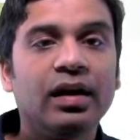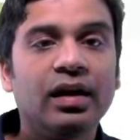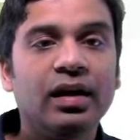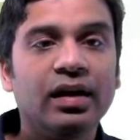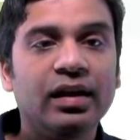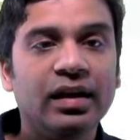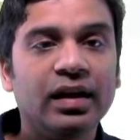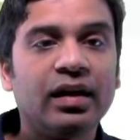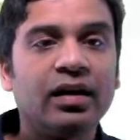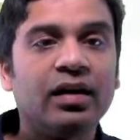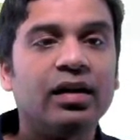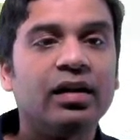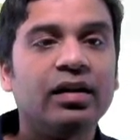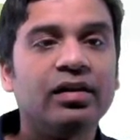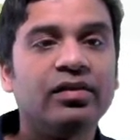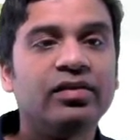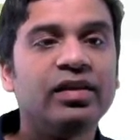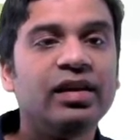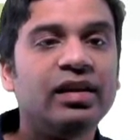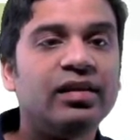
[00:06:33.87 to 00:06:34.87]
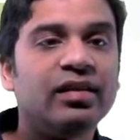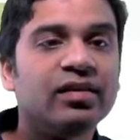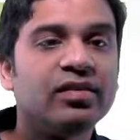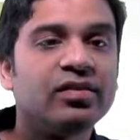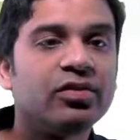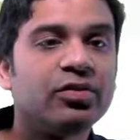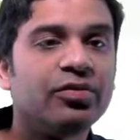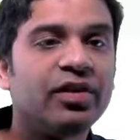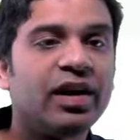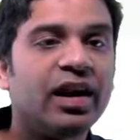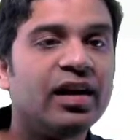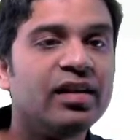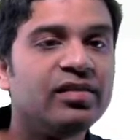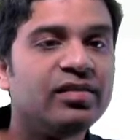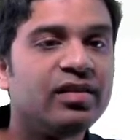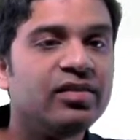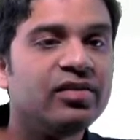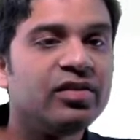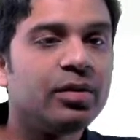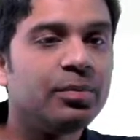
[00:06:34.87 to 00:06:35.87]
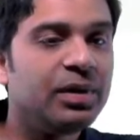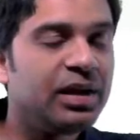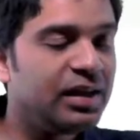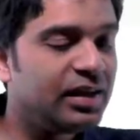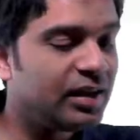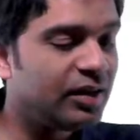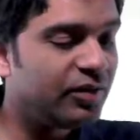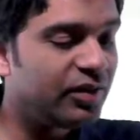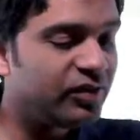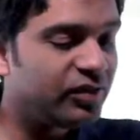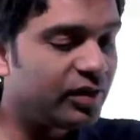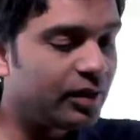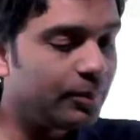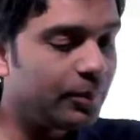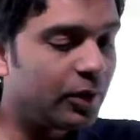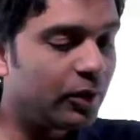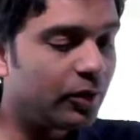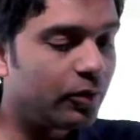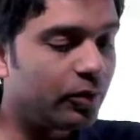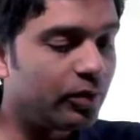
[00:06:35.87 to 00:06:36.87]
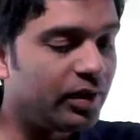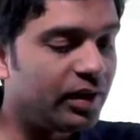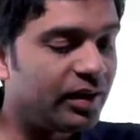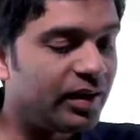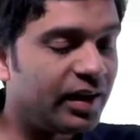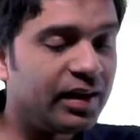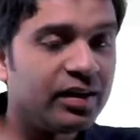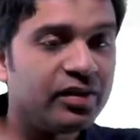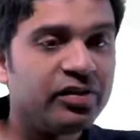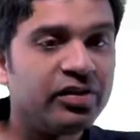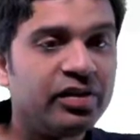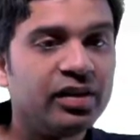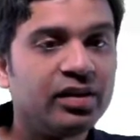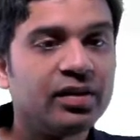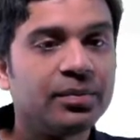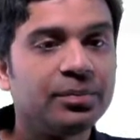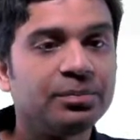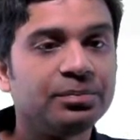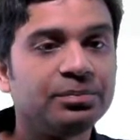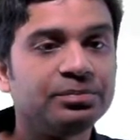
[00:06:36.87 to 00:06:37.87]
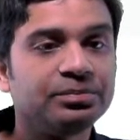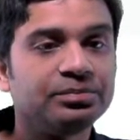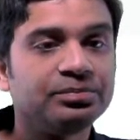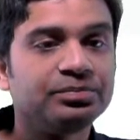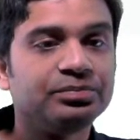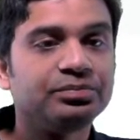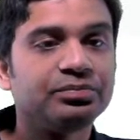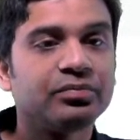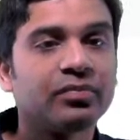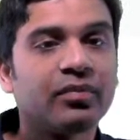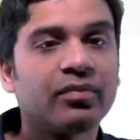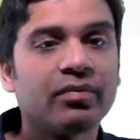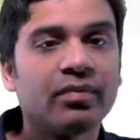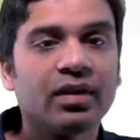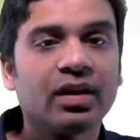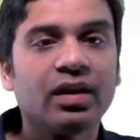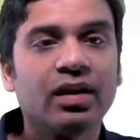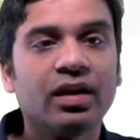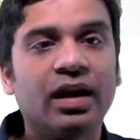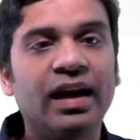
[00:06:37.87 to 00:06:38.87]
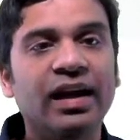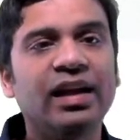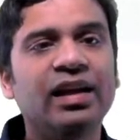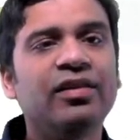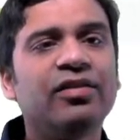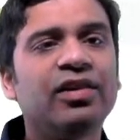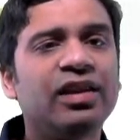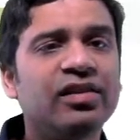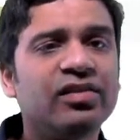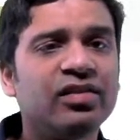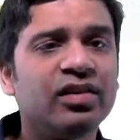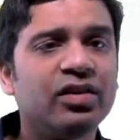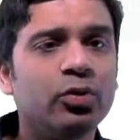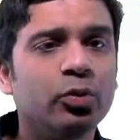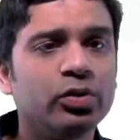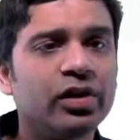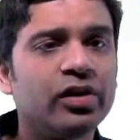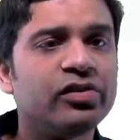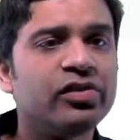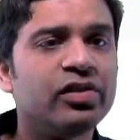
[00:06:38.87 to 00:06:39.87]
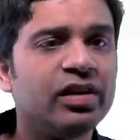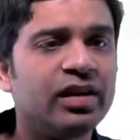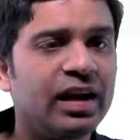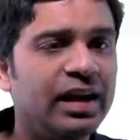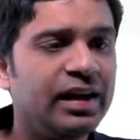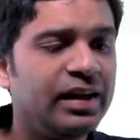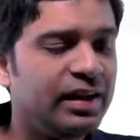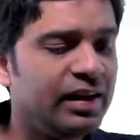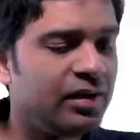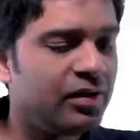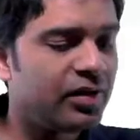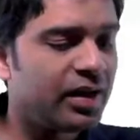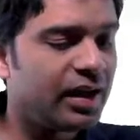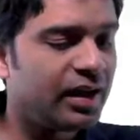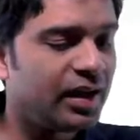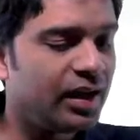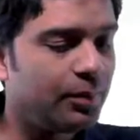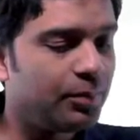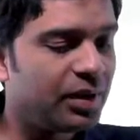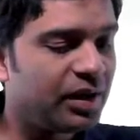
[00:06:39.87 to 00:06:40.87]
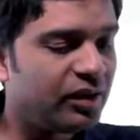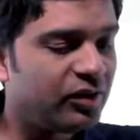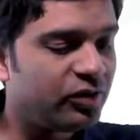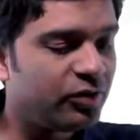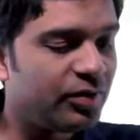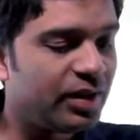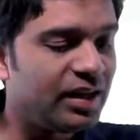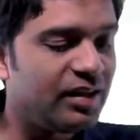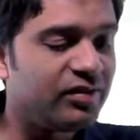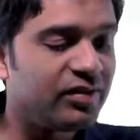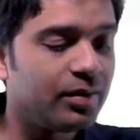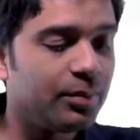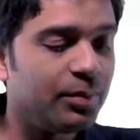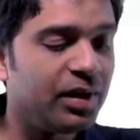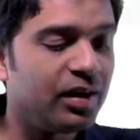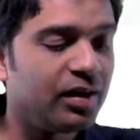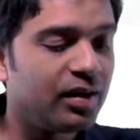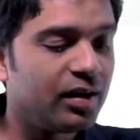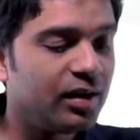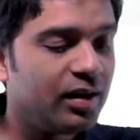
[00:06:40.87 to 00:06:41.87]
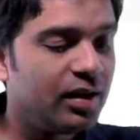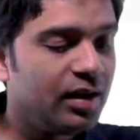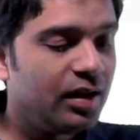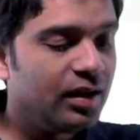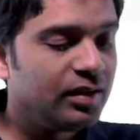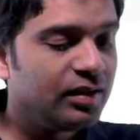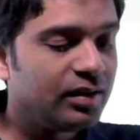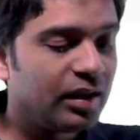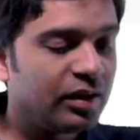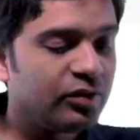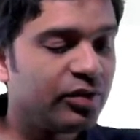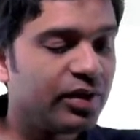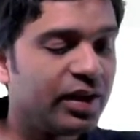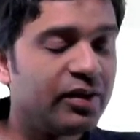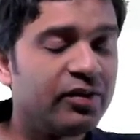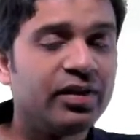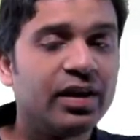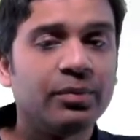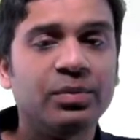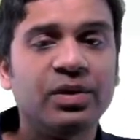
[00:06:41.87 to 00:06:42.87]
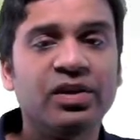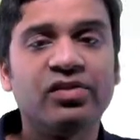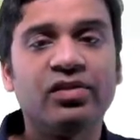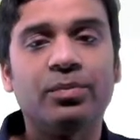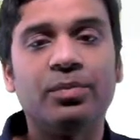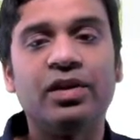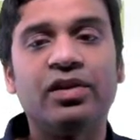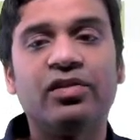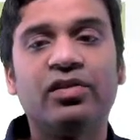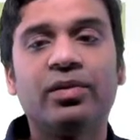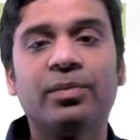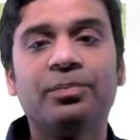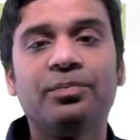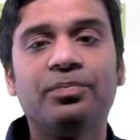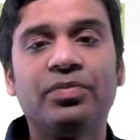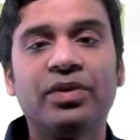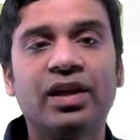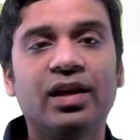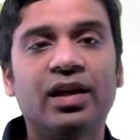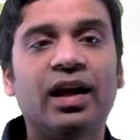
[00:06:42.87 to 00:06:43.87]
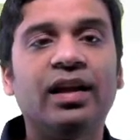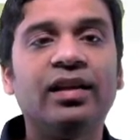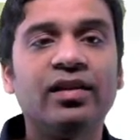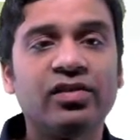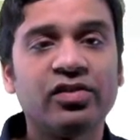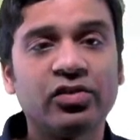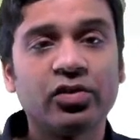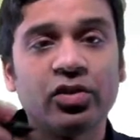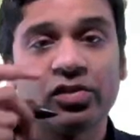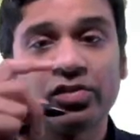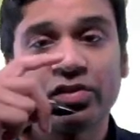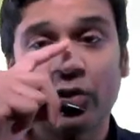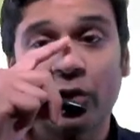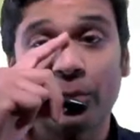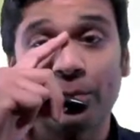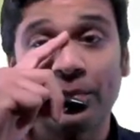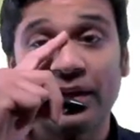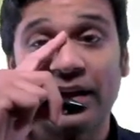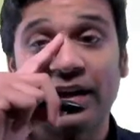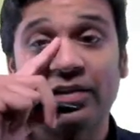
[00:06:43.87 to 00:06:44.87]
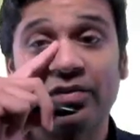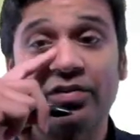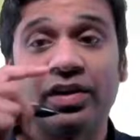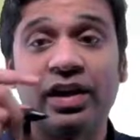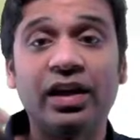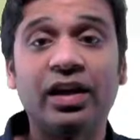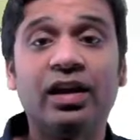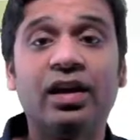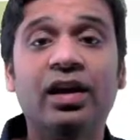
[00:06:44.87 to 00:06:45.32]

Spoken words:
Yeah, see, this France and Germany, they're Western bloc only, right, Ashneet? And anyway, this is a 2019 ranking, but it's very similar. That's why I've kept this image. And this is also copyright free.